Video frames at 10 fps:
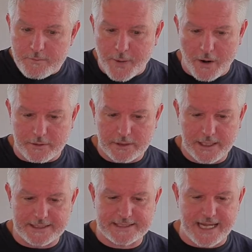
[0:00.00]
boat,"
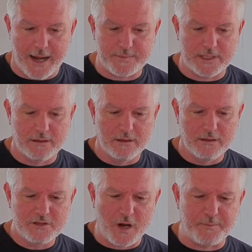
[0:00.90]
he snapped.
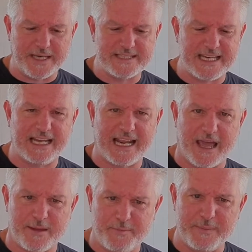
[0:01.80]
"Don't be stealing
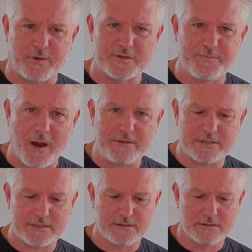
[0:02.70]
other people's boats."